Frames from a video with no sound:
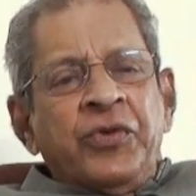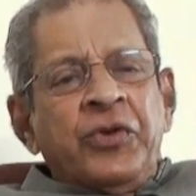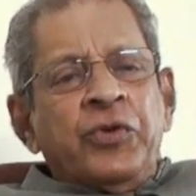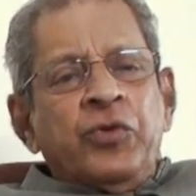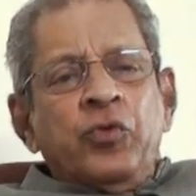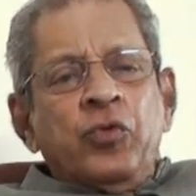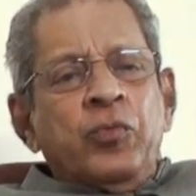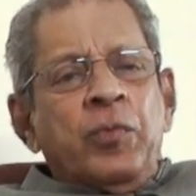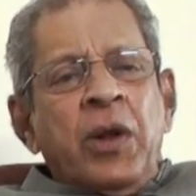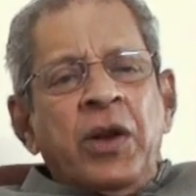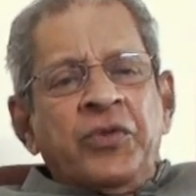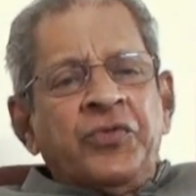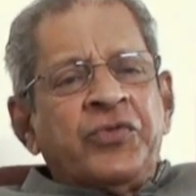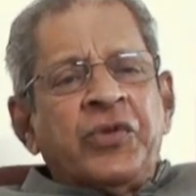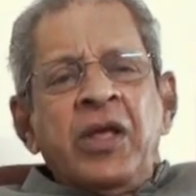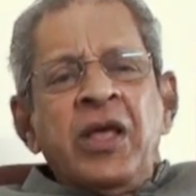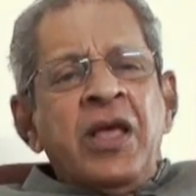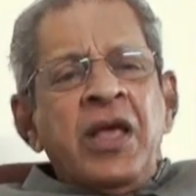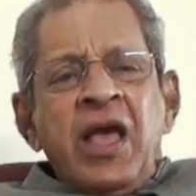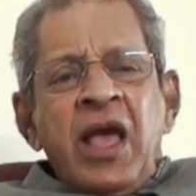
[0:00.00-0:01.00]
in two months,
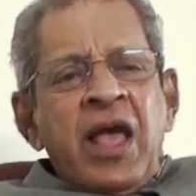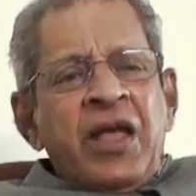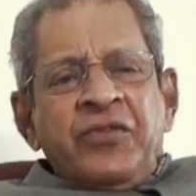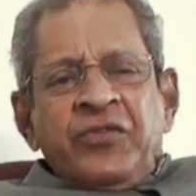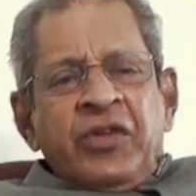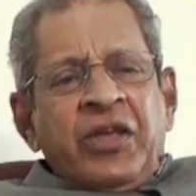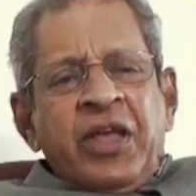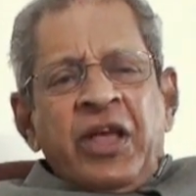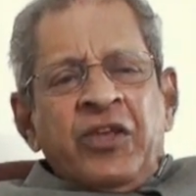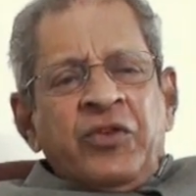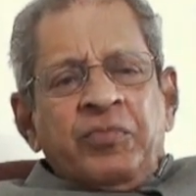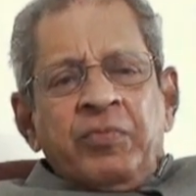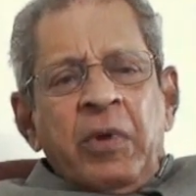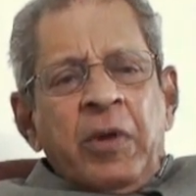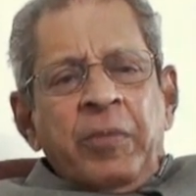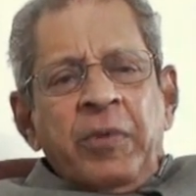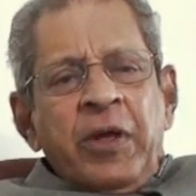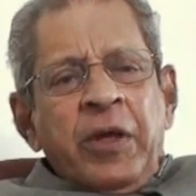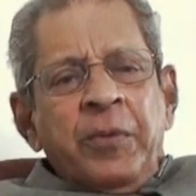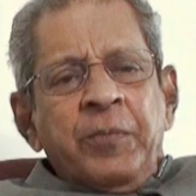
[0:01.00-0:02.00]
as the case may
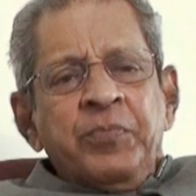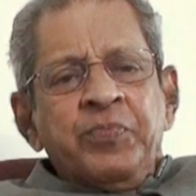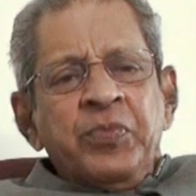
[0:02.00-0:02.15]
be.